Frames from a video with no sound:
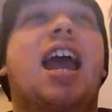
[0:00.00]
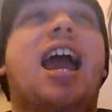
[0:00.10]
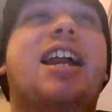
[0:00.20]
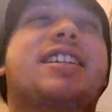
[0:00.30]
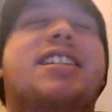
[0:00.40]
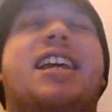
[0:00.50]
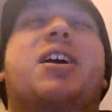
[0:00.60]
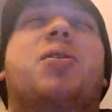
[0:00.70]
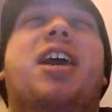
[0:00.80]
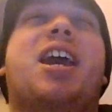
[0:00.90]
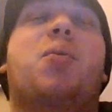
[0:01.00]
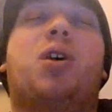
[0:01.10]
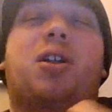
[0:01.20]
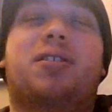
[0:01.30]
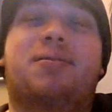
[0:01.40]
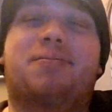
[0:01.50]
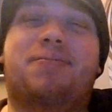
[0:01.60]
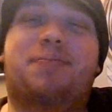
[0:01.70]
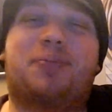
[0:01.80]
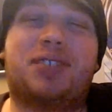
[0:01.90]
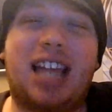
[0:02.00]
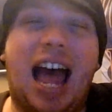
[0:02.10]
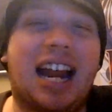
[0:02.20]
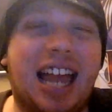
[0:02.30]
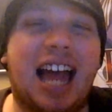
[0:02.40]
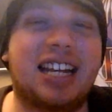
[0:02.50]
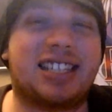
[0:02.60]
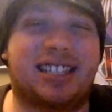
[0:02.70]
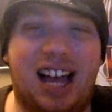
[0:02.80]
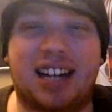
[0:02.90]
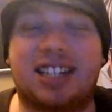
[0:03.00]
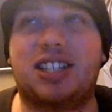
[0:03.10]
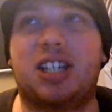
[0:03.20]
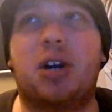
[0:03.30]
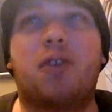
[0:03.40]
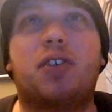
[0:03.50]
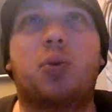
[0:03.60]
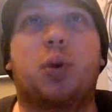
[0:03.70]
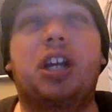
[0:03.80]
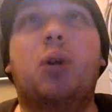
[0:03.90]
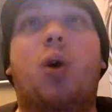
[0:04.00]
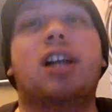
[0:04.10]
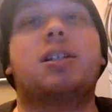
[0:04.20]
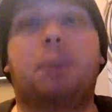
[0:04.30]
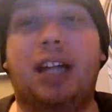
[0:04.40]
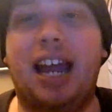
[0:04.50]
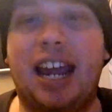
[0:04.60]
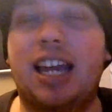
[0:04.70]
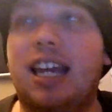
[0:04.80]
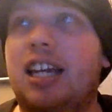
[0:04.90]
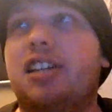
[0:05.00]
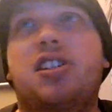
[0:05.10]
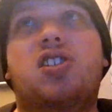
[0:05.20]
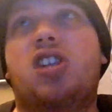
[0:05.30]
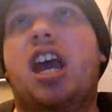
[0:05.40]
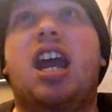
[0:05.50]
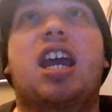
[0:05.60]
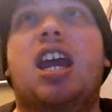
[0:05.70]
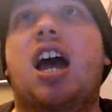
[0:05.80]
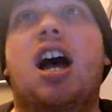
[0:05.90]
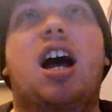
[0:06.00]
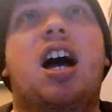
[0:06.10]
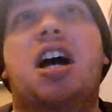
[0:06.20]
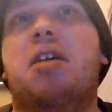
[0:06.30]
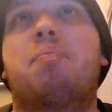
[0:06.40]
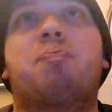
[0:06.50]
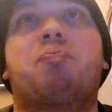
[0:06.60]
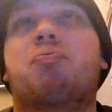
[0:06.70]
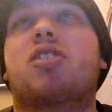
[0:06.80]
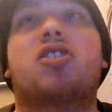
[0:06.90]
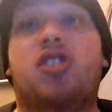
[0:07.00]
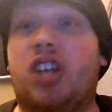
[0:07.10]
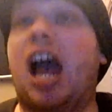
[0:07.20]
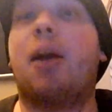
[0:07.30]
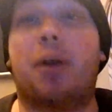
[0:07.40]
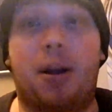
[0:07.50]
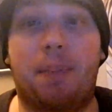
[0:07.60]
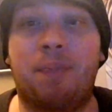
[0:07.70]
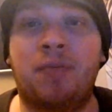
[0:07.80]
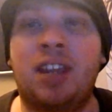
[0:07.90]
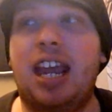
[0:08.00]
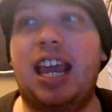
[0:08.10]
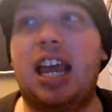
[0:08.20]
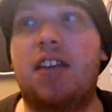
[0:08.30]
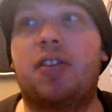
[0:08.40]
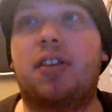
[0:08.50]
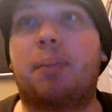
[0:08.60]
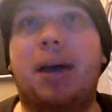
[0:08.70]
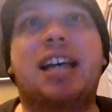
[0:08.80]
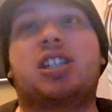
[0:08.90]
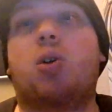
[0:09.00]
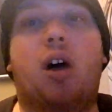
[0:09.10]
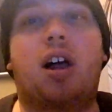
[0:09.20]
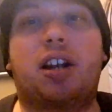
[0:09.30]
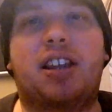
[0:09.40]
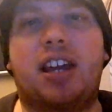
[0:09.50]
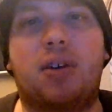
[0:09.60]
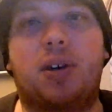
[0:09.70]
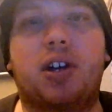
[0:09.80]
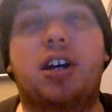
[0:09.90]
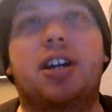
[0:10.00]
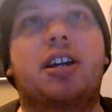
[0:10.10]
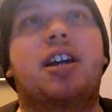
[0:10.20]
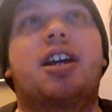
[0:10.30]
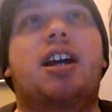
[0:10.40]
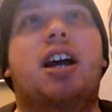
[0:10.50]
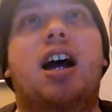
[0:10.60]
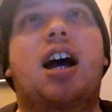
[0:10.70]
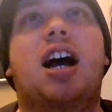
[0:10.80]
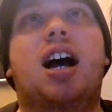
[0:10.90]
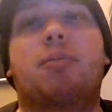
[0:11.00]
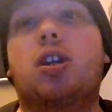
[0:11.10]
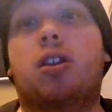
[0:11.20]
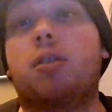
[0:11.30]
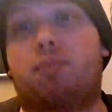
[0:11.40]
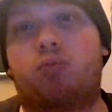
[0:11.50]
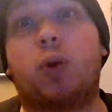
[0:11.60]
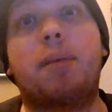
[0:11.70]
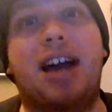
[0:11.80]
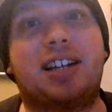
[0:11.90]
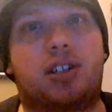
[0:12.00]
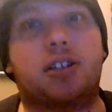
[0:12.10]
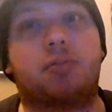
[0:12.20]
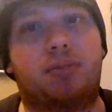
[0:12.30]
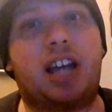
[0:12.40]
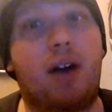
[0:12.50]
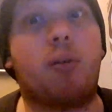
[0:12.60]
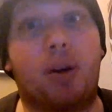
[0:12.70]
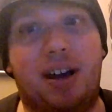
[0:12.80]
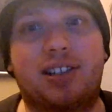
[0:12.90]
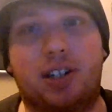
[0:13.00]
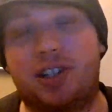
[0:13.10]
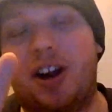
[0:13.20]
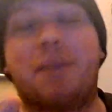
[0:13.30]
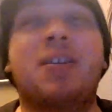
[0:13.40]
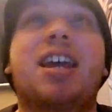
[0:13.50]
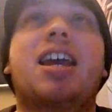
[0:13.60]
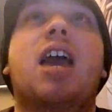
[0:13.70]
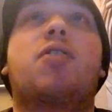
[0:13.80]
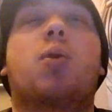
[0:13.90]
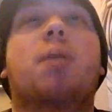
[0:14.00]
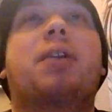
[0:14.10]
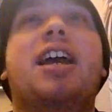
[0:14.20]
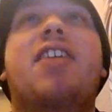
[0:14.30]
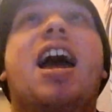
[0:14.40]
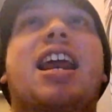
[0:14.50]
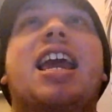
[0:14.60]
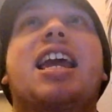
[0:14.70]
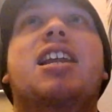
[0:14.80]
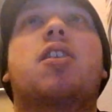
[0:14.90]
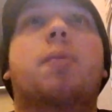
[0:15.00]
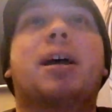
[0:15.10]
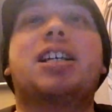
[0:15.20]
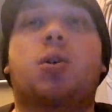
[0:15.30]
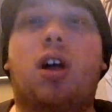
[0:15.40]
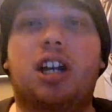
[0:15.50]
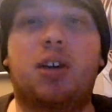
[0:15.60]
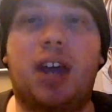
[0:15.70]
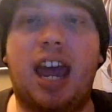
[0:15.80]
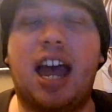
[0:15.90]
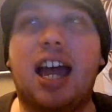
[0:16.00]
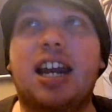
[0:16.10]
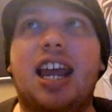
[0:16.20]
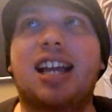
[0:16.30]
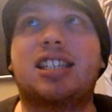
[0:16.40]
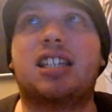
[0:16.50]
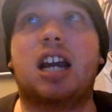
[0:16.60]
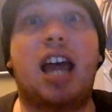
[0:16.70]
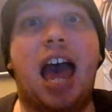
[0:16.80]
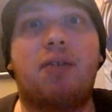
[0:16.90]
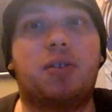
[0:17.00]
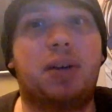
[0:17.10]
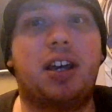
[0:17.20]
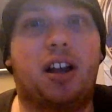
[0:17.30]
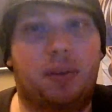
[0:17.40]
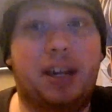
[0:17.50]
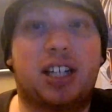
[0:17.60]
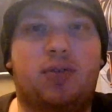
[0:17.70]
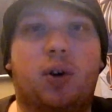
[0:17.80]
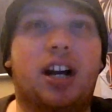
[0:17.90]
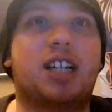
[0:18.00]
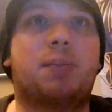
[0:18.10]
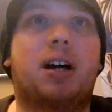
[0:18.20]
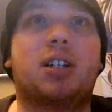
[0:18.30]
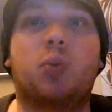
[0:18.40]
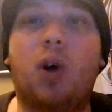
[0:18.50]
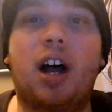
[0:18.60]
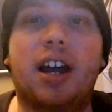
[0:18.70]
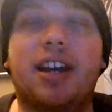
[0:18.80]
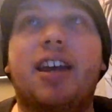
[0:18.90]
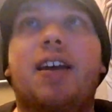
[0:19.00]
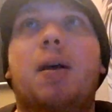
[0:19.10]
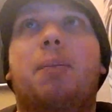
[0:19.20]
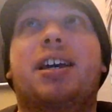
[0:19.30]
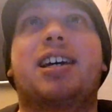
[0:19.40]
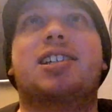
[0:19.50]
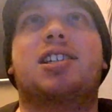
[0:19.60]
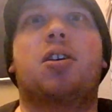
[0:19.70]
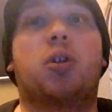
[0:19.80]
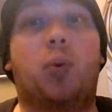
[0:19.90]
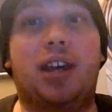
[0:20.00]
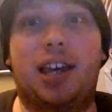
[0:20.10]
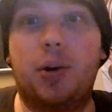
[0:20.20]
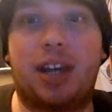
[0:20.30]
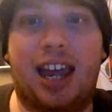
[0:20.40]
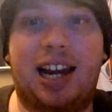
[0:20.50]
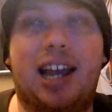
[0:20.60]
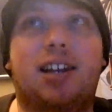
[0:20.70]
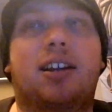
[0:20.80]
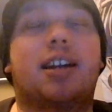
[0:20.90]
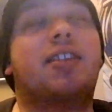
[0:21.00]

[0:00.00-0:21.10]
And it's like, okay, well, that kind of sucked, because, you know, if you really want to play, say, Skyrim in the best quality that you could, the remaster, Skyrim remaster, sorry. If you want to play that in the best quality you can, it's going to have to be on the PS4 and Xbox One, because, you know, the Wii U can't handle it.